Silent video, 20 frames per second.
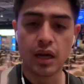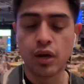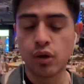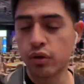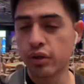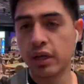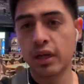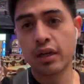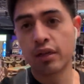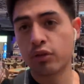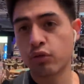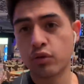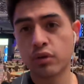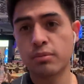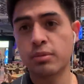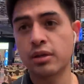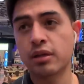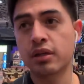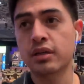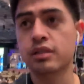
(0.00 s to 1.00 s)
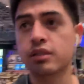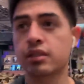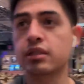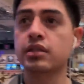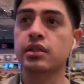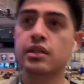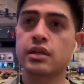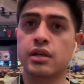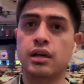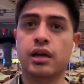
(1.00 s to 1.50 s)
I only had three bigs.
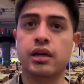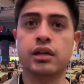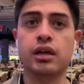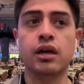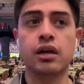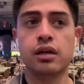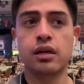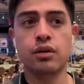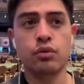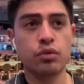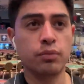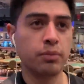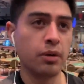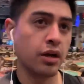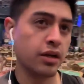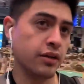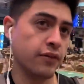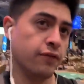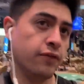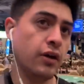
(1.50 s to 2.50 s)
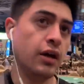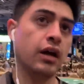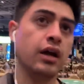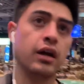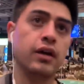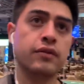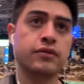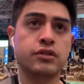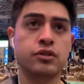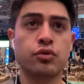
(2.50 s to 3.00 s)
I got it in with pocket
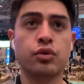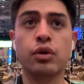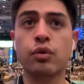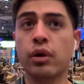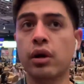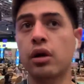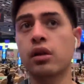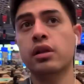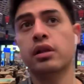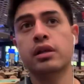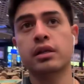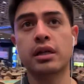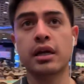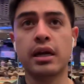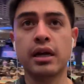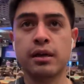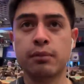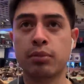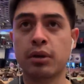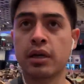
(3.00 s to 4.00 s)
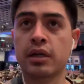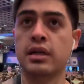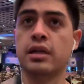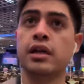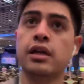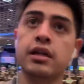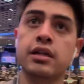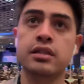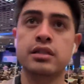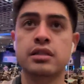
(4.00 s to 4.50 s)
fives, three way all in, guy had pocket
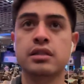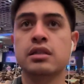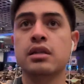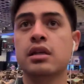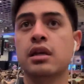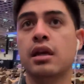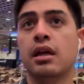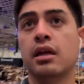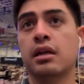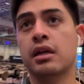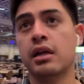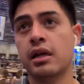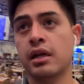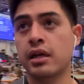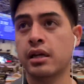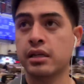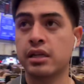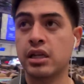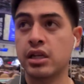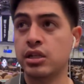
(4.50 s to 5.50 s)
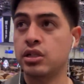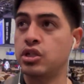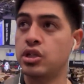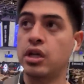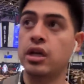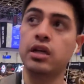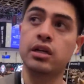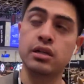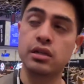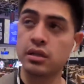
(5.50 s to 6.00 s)
eights, and guy had king
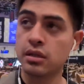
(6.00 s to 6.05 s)
jack.